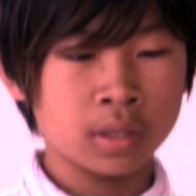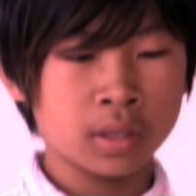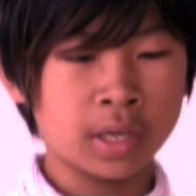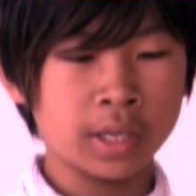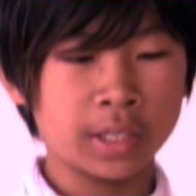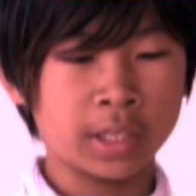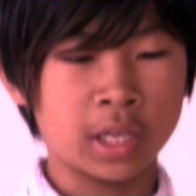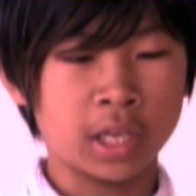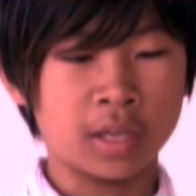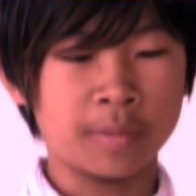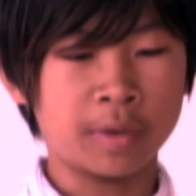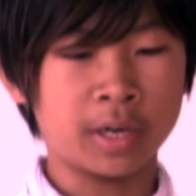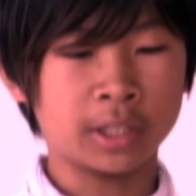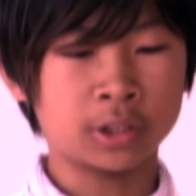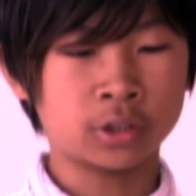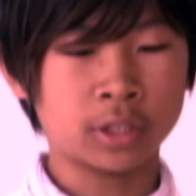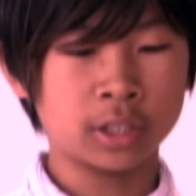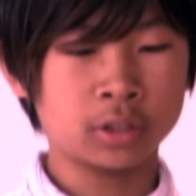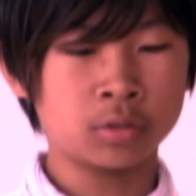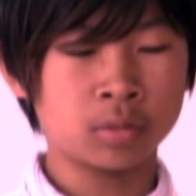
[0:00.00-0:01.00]
Night came, and I
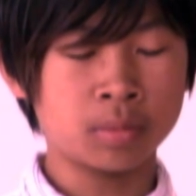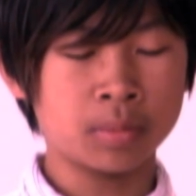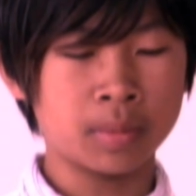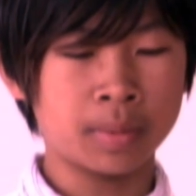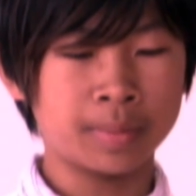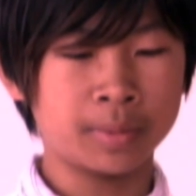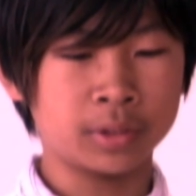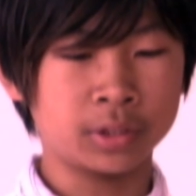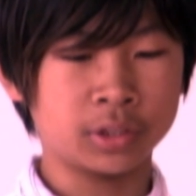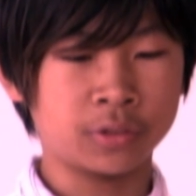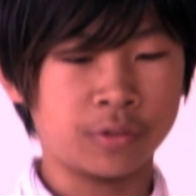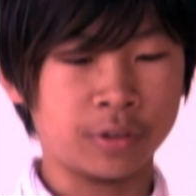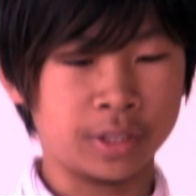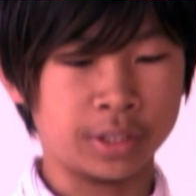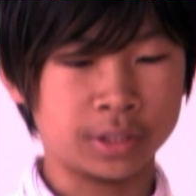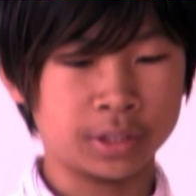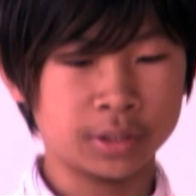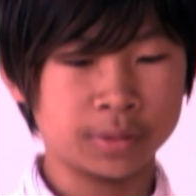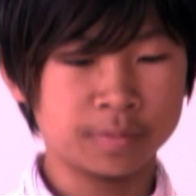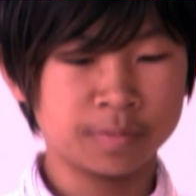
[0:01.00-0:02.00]
tried to remember his
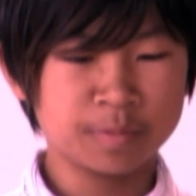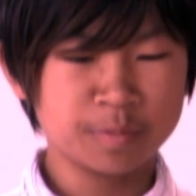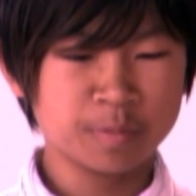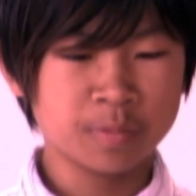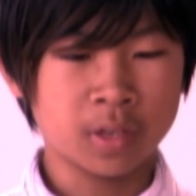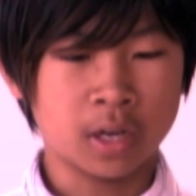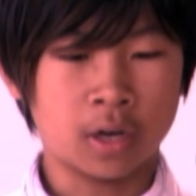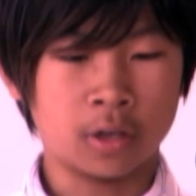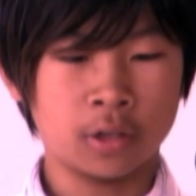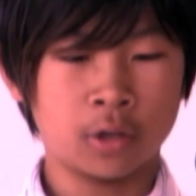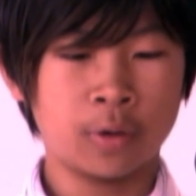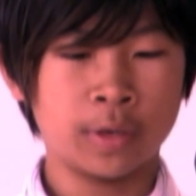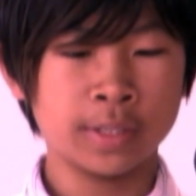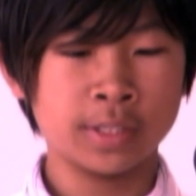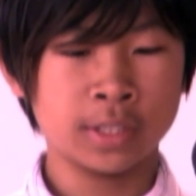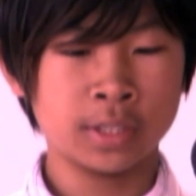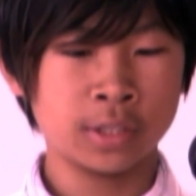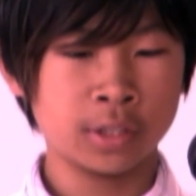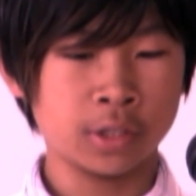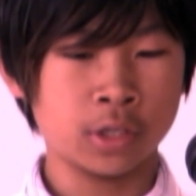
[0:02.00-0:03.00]
face. Although I
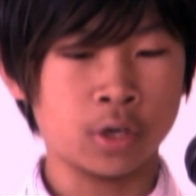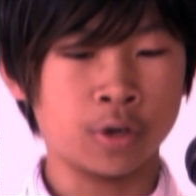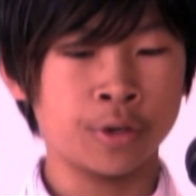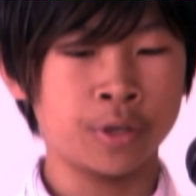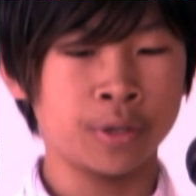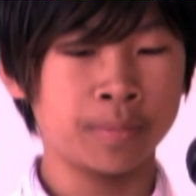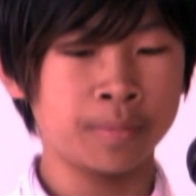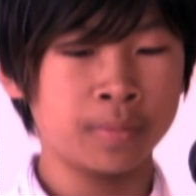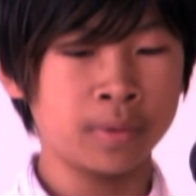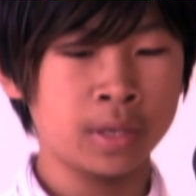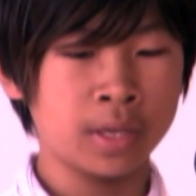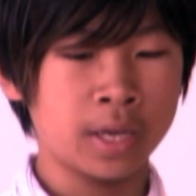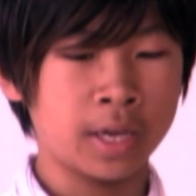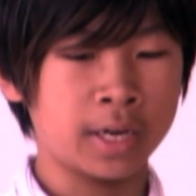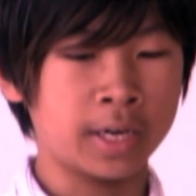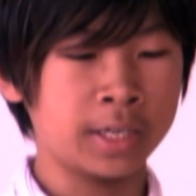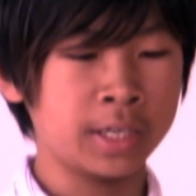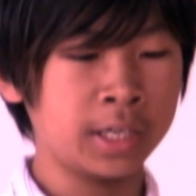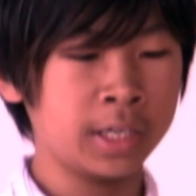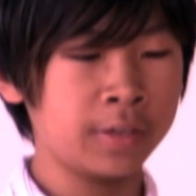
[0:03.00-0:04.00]
didn't know him,
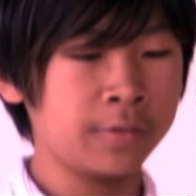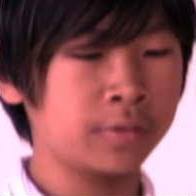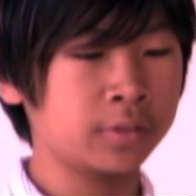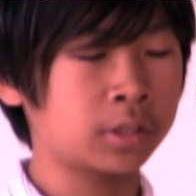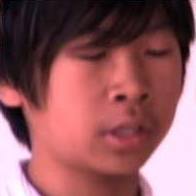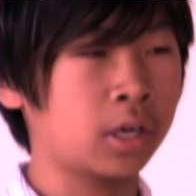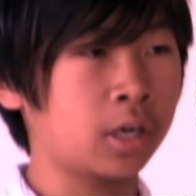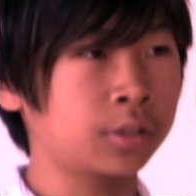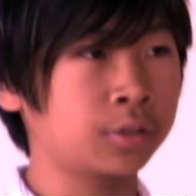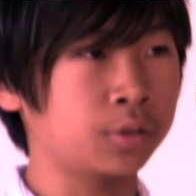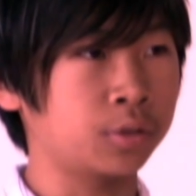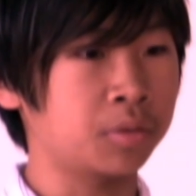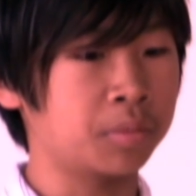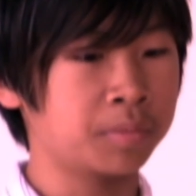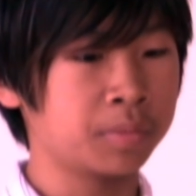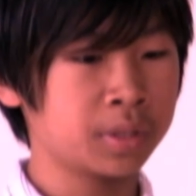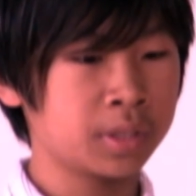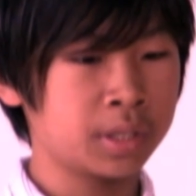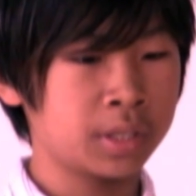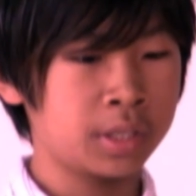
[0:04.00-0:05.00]
and I didn't even talk to
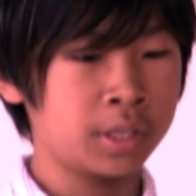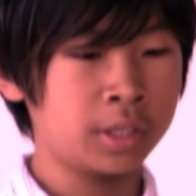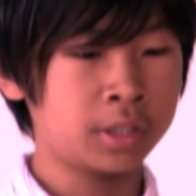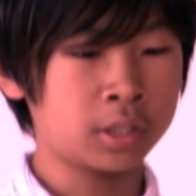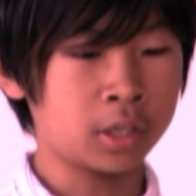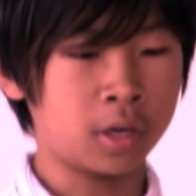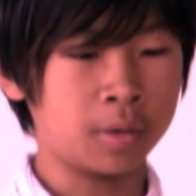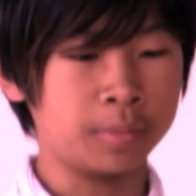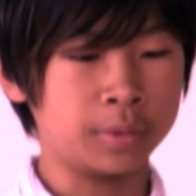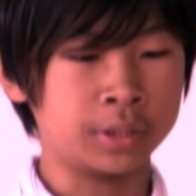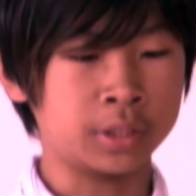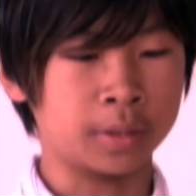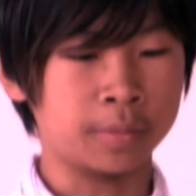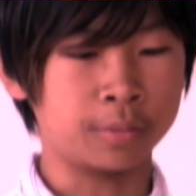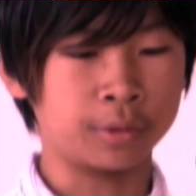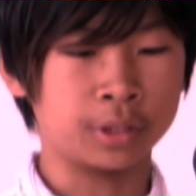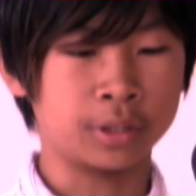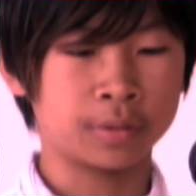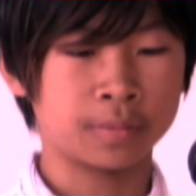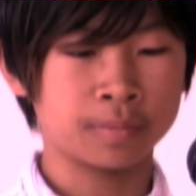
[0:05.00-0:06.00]
him, he taught me
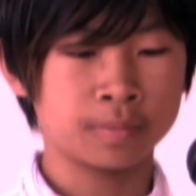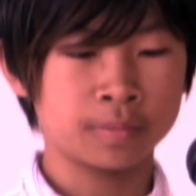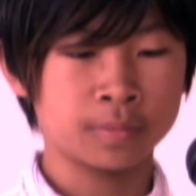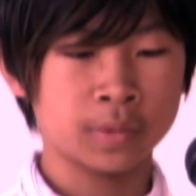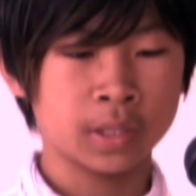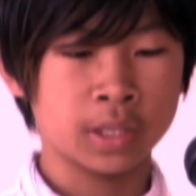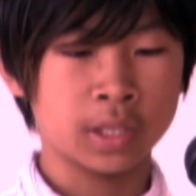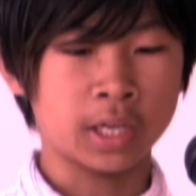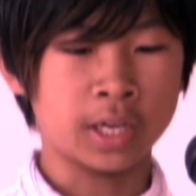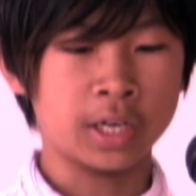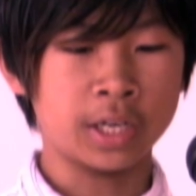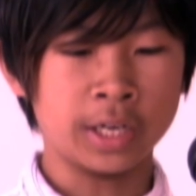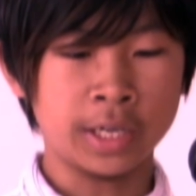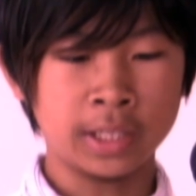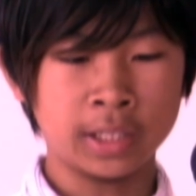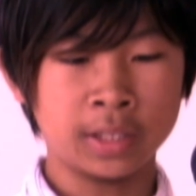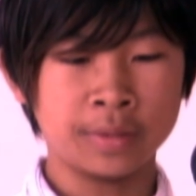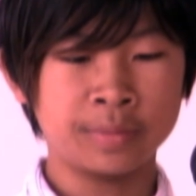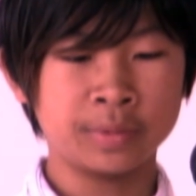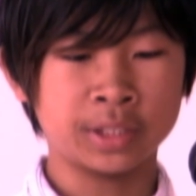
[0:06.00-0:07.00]
something. That
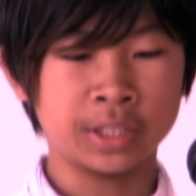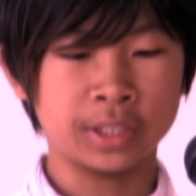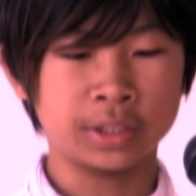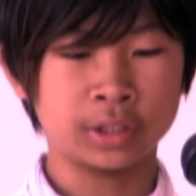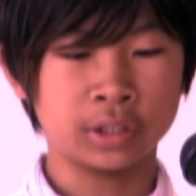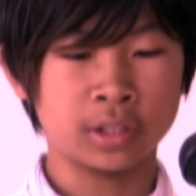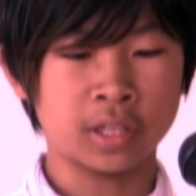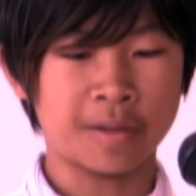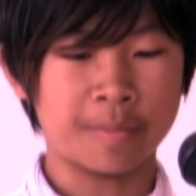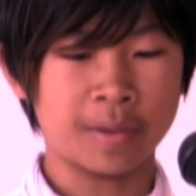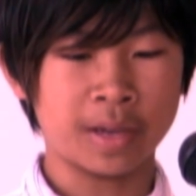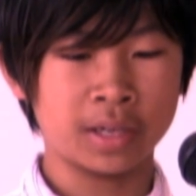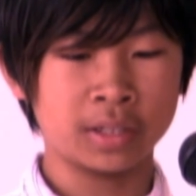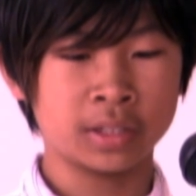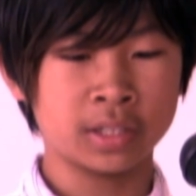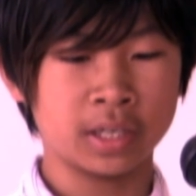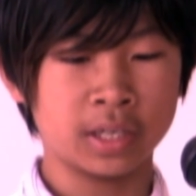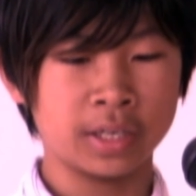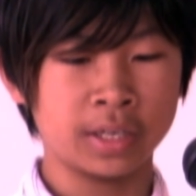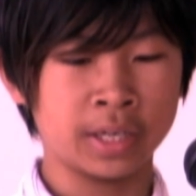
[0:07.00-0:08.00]
any limitation that
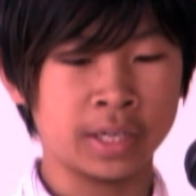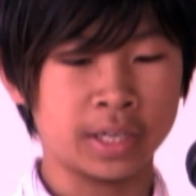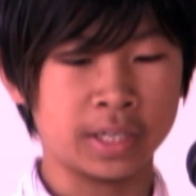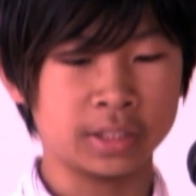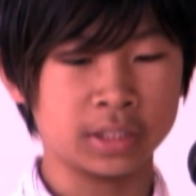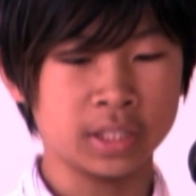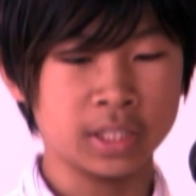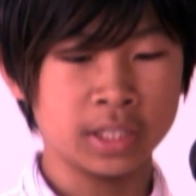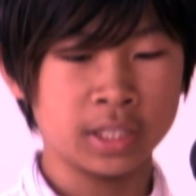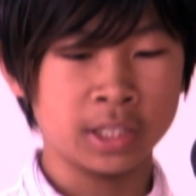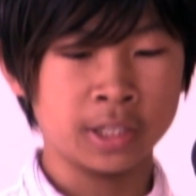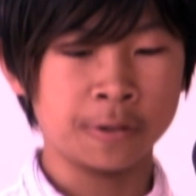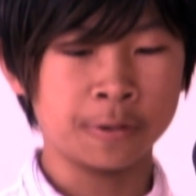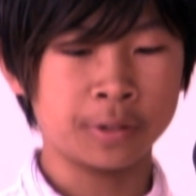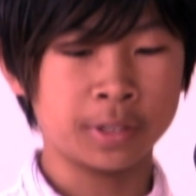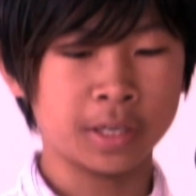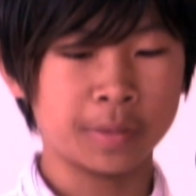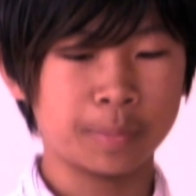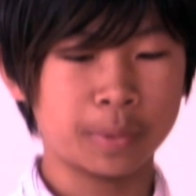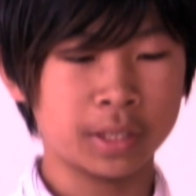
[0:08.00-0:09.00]
mankind has,
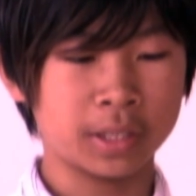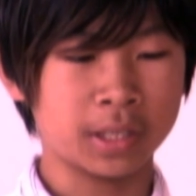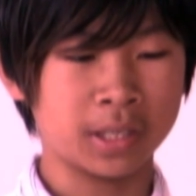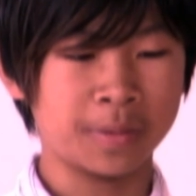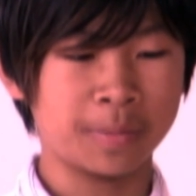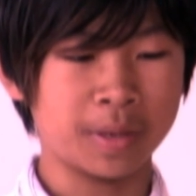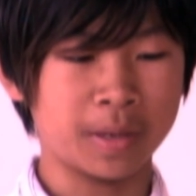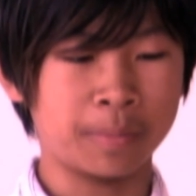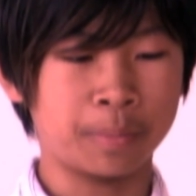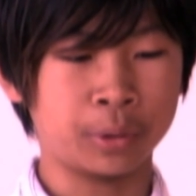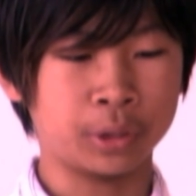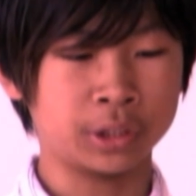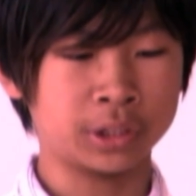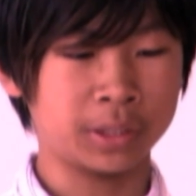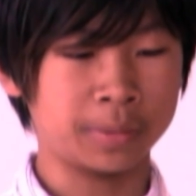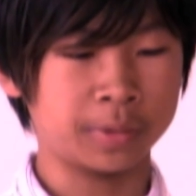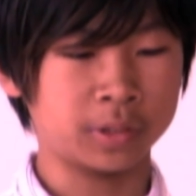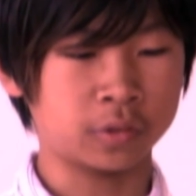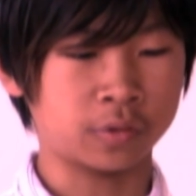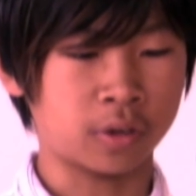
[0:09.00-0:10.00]
he'll get back up and push
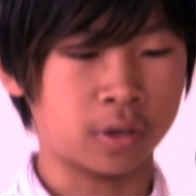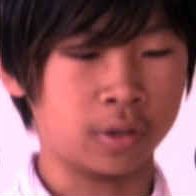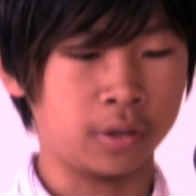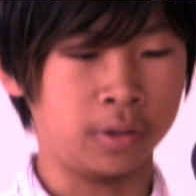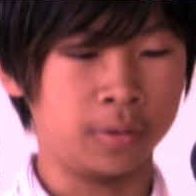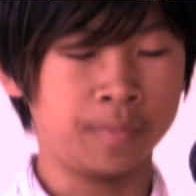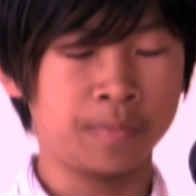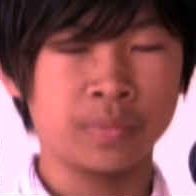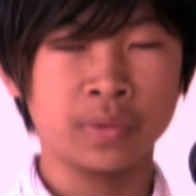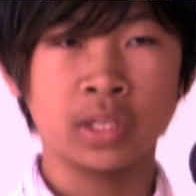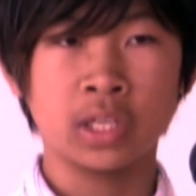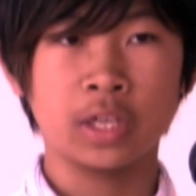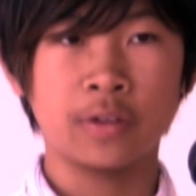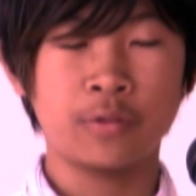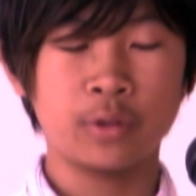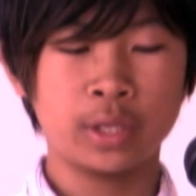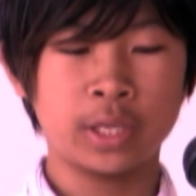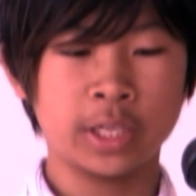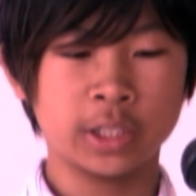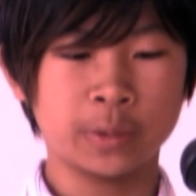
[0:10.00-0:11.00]
limits farther. If
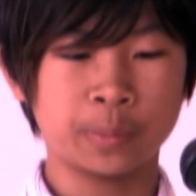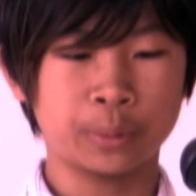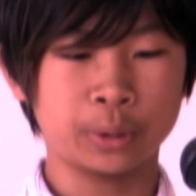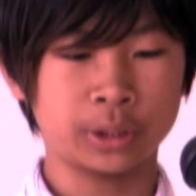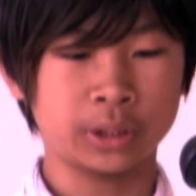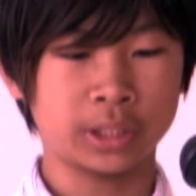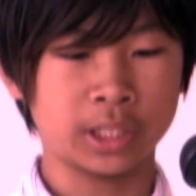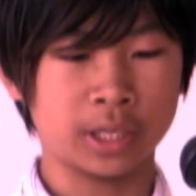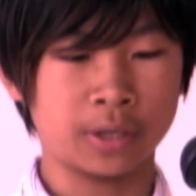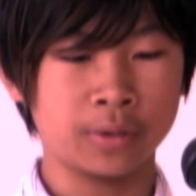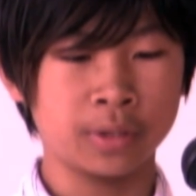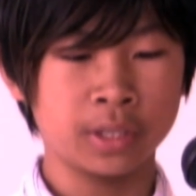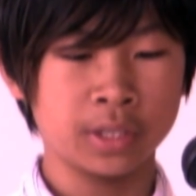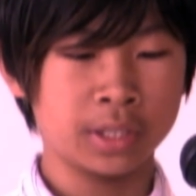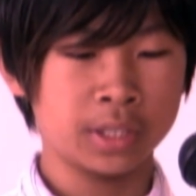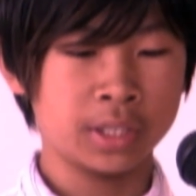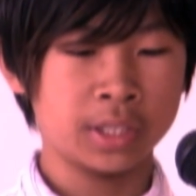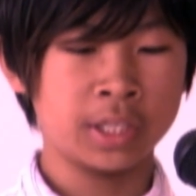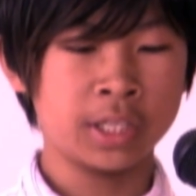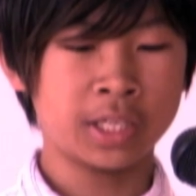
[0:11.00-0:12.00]
he gets pushed
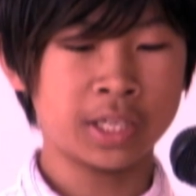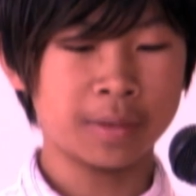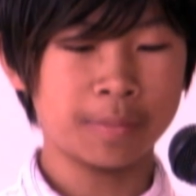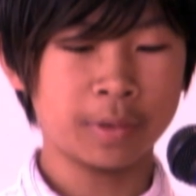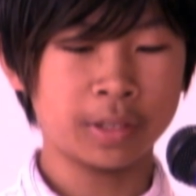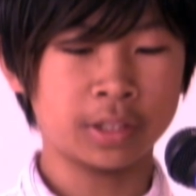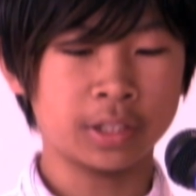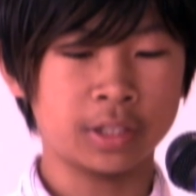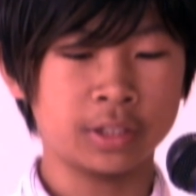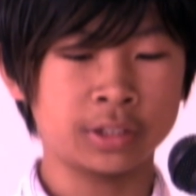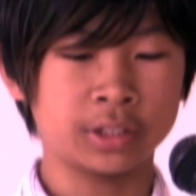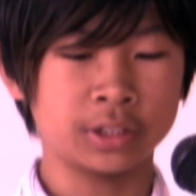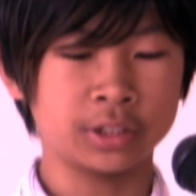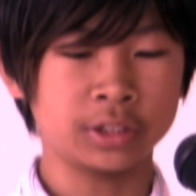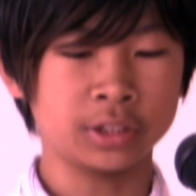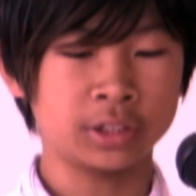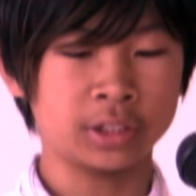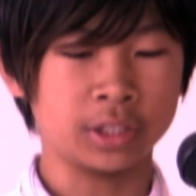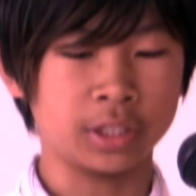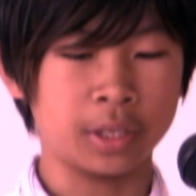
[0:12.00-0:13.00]
down, he can make the
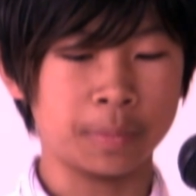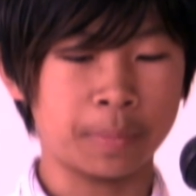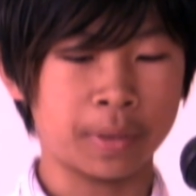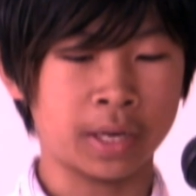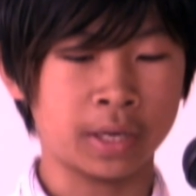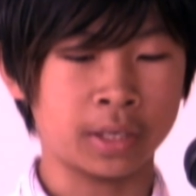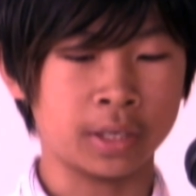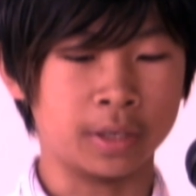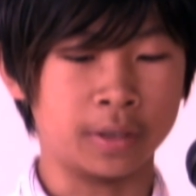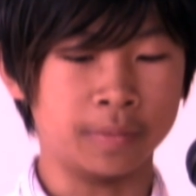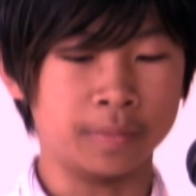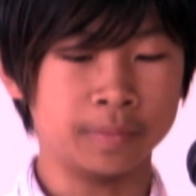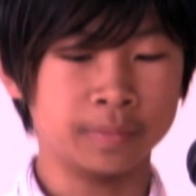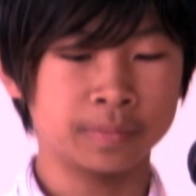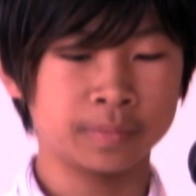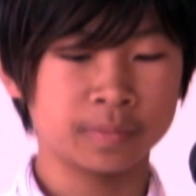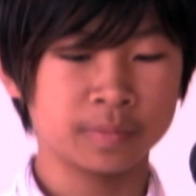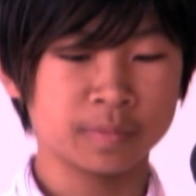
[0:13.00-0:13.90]
decision to get back up.